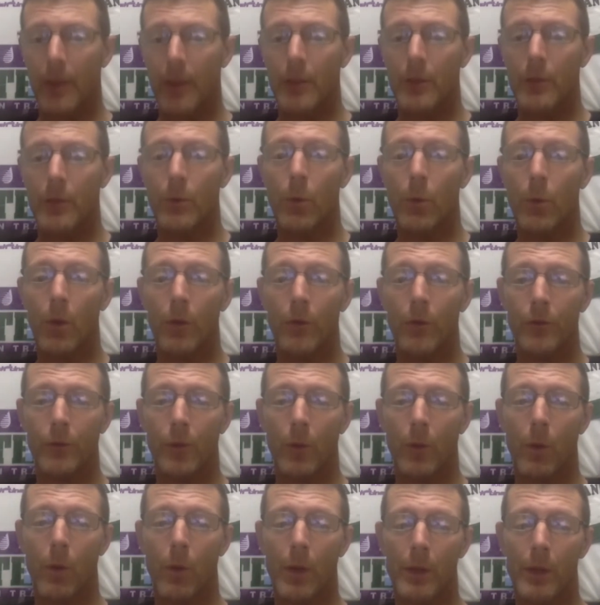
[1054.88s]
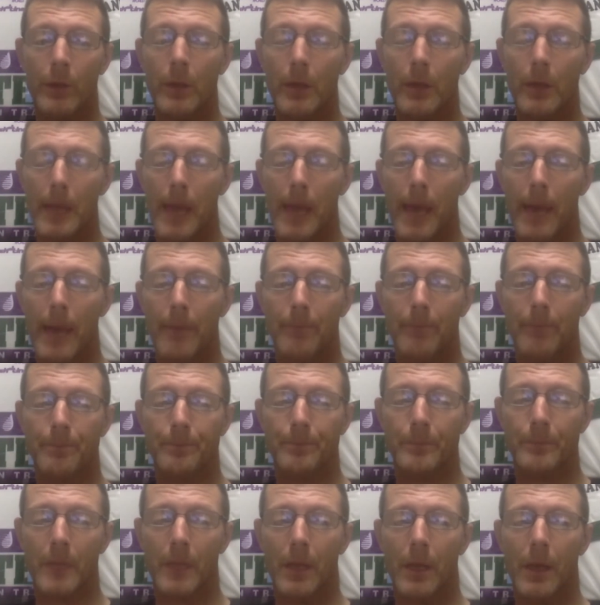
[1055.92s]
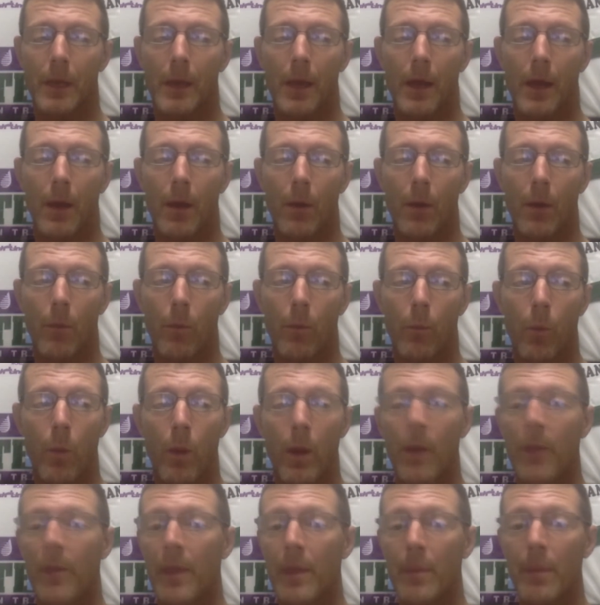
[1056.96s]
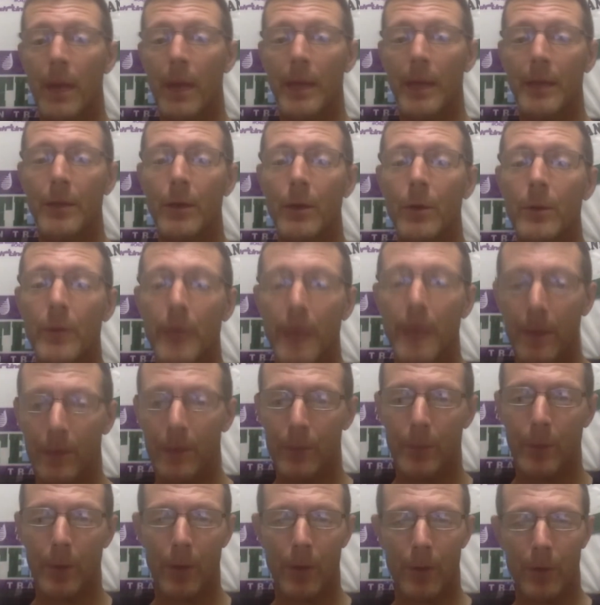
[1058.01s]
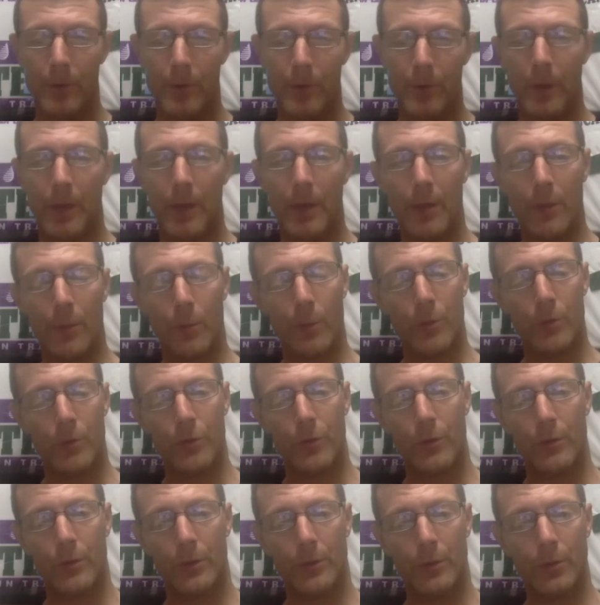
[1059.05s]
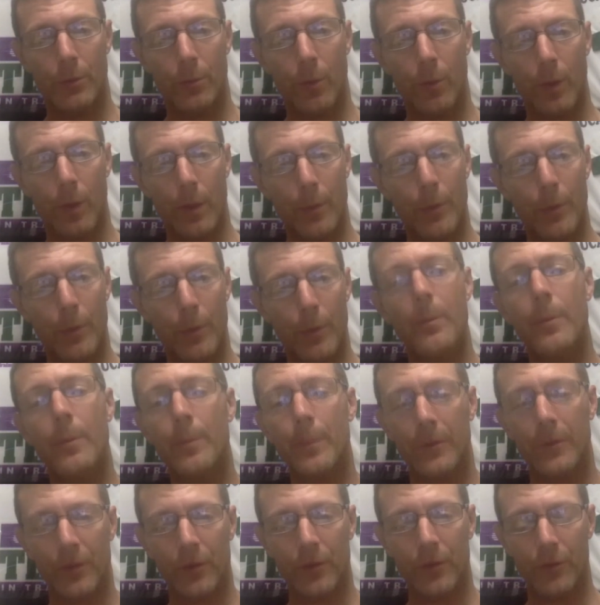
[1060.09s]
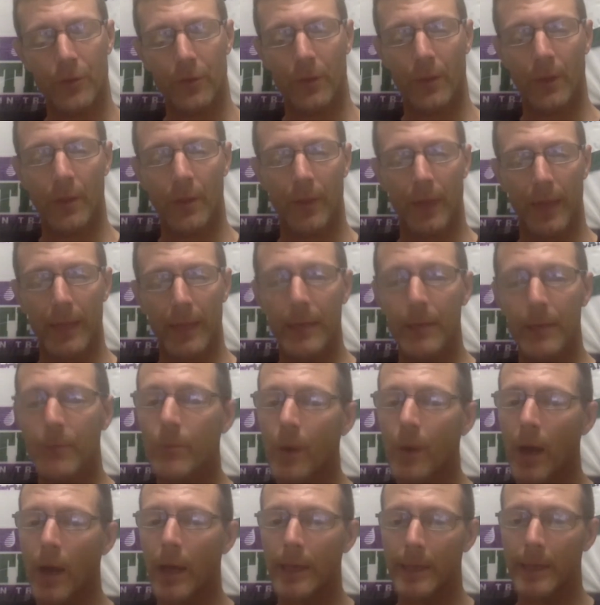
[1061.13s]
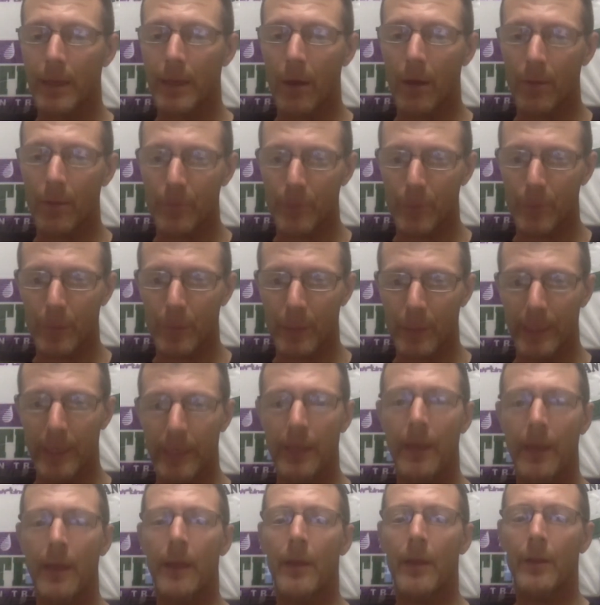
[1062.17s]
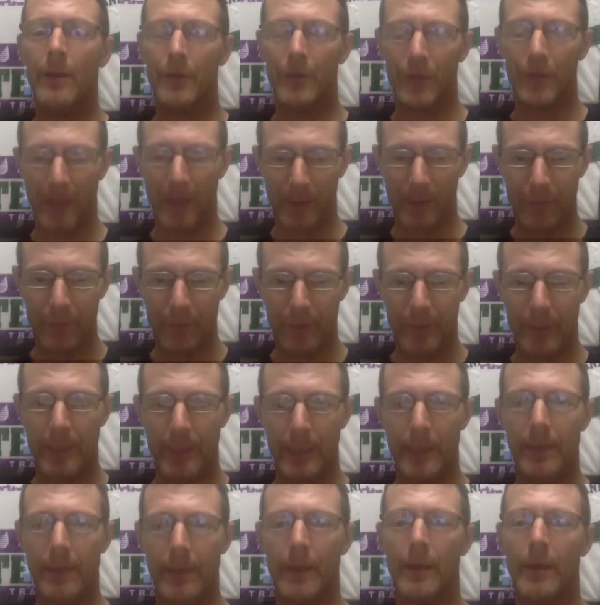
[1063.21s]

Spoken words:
You also want to look at where they might go down the road. In other words, you want to put them in a position that they can ride comfortably, safely,